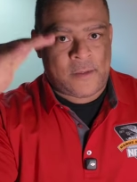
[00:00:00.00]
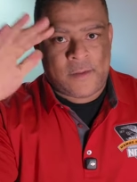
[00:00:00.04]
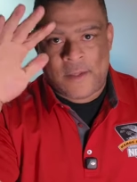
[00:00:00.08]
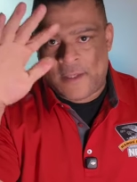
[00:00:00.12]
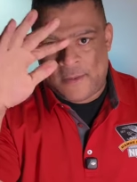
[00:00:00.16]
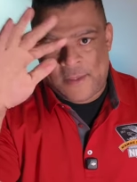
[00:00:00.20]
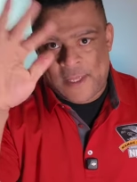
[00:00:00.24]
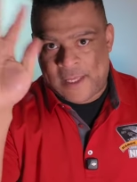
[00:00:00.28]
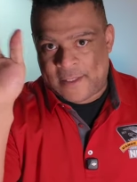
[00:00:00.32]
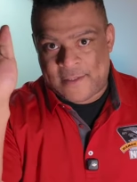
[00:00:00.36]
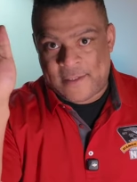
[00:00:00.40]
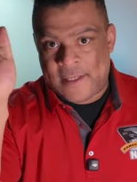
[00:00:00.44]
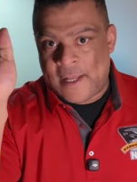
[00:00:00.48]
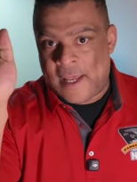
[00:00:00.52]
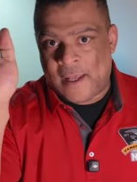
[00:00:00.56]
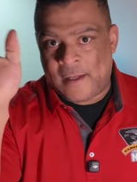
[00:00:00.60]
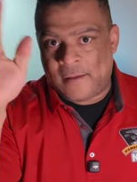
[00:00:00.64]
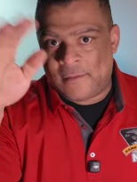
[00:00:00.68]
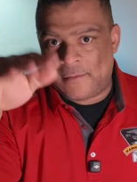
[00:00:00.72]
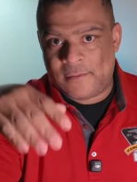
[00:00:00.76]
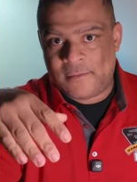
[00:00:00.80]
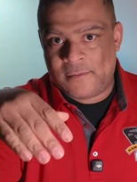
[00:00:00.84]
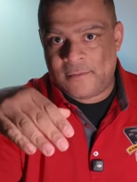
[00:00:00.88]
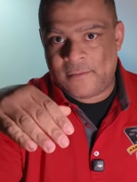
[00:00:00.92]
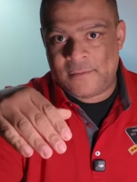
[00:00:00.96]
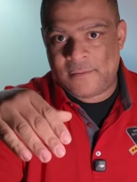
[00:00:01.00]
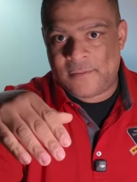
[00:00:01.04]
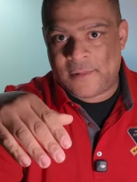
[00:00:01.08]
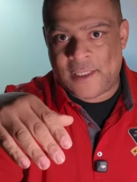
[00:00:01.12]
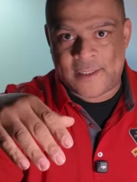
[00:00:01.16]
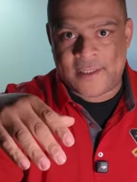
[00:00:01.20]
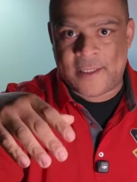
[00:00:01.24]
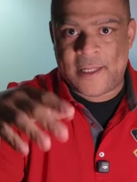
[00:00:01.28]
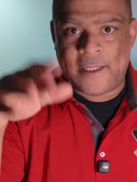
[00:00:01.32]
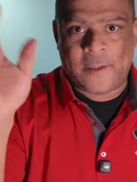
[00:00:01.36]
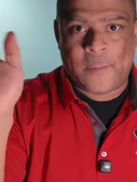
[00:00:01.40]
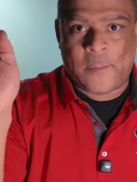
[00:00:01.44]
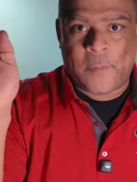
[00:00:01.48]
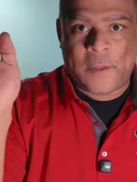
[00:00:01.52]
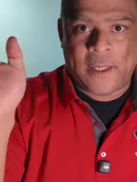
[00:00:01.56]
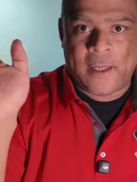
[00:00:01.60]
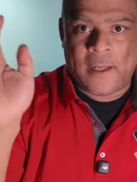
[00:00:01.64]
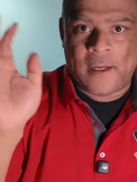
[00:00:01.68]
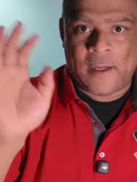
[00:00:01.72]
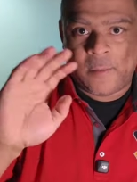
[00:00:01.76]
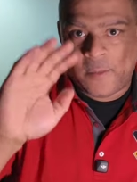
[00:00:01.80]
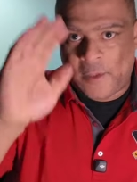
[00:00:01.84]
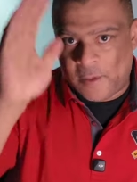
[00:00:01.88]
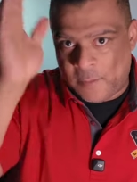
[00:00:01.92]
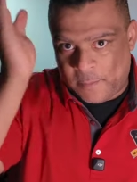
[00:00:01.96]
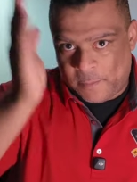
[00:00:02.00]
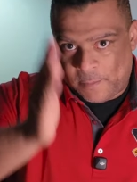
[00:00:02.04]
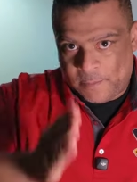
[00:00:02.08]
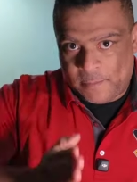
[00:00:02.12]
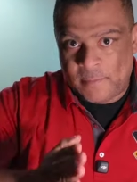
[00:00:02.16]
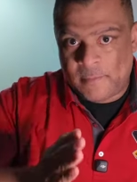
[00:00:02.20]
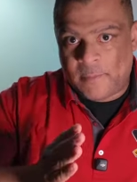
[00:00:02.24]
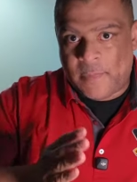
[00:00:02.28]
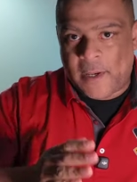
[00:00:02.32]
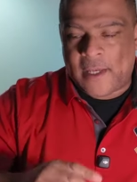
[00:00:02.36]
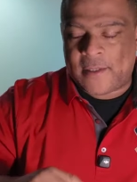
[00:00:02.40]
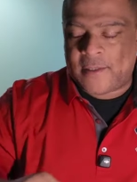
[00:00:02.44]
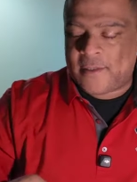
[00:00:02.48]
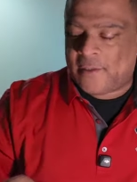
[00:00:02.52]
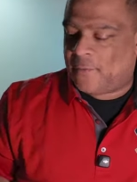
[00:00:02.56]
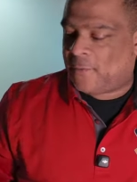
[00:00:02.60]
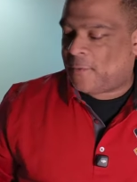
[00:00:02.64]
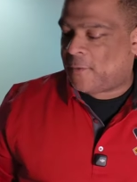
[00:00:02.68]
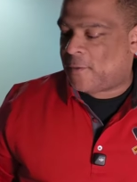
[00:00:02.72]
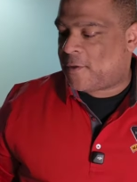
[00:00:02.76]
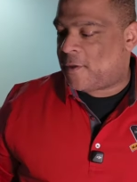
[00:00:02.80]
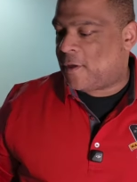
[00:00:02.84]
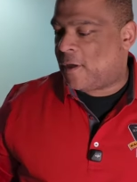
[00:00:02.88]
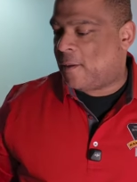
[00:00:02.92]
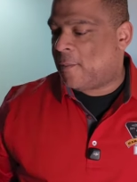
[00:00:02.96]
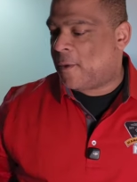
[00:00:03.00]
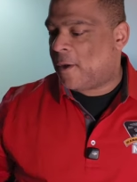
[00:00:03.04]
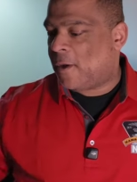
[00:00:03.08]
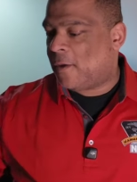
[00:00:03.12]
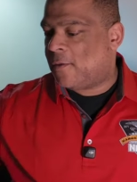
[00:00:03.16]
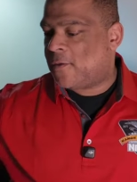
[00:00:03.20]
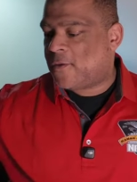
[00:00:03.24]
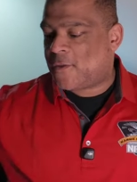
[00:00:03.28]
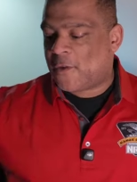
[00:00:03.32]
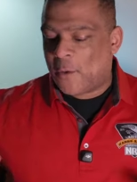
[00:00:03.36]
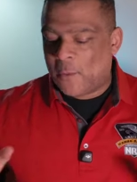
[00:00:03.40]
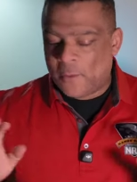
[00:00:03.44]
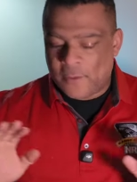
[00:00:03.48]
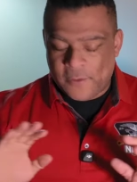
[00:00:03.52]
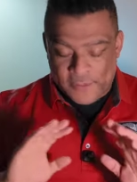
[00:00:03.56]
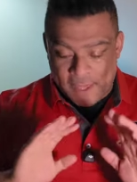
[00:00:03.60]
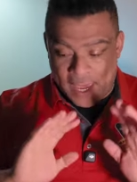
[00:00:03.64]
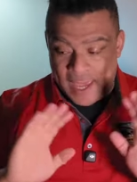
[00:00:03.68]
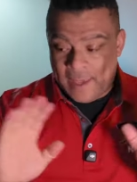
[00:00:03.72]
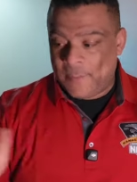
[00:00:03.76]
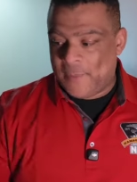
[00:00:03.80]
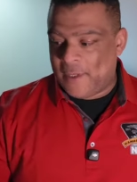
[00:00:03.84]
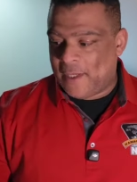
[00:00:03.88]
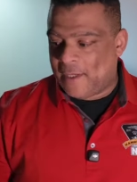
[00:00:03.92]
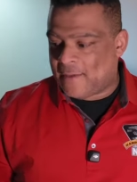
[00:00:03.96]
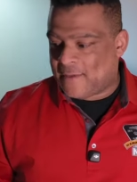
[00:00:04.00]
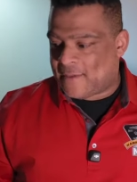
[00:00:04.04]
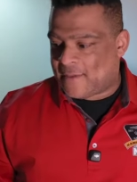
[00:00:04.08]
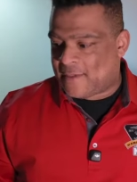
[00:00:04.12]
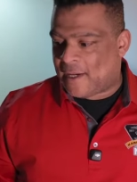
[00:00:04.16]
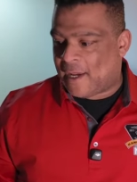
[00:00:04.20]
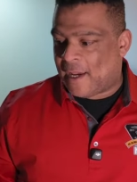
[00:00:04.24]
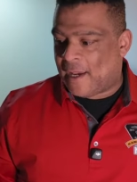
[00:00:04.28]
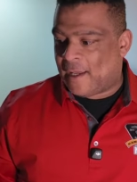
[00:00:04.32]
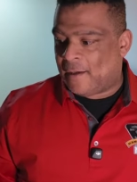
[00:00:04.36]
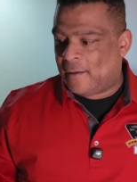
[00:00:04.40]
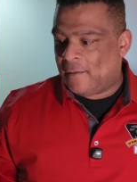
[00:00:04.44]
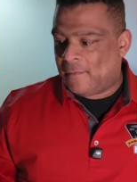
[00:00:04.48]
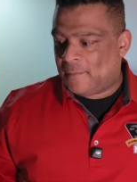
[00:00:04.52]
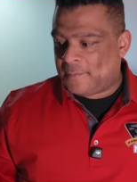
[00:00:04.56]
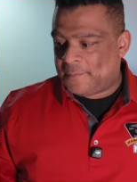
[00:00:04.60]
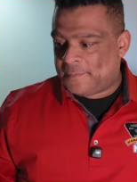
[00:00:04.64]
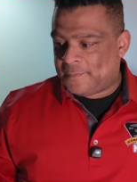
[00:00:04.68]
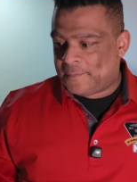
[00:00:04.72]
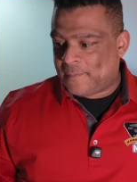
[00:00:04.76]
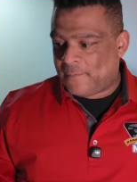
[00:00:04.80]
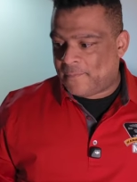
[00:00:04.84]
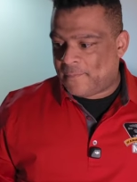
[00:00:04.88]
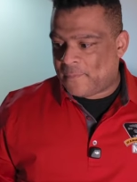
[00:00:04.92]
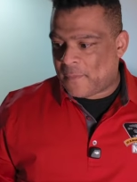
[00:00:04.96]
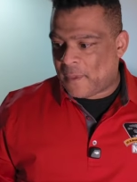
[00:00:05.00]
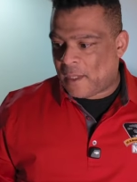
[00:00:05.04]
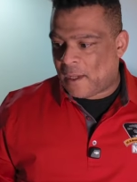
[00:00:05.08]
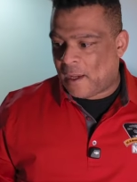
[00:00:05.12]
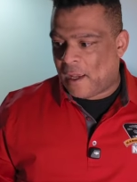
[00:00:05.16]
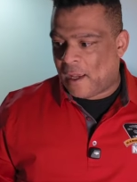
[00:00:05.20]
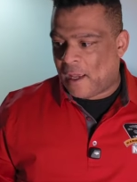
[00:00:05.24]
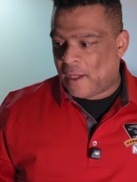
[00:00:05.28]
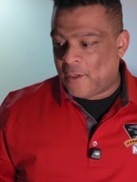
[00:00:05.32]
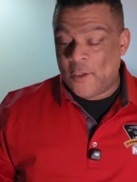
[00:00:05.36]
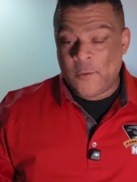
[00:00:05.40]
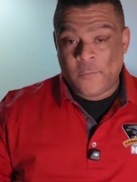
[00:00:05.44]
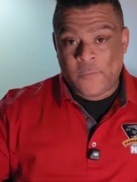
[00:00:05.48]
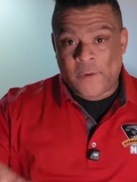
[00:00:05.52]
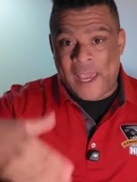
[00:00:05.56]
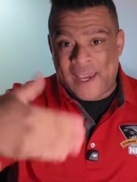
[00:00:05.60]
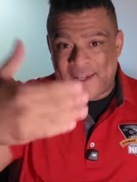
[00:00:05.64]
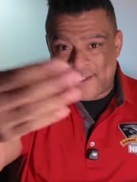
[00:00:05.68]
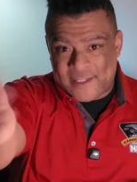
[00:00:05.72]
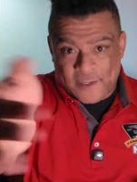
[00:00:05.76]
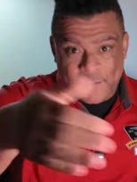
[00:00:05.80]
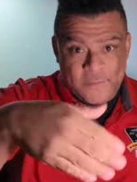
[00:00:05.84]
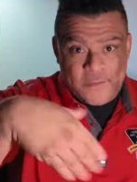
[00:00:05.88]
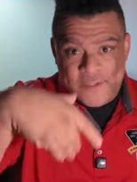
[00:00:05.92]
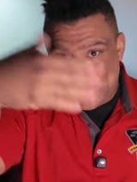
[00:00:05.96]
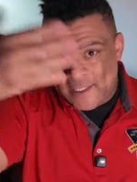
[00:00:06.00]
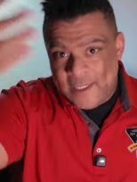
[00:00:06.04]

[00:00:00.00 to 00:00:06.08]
That's not the plan. I'm gonna pass it first time go. So that being said, you guys have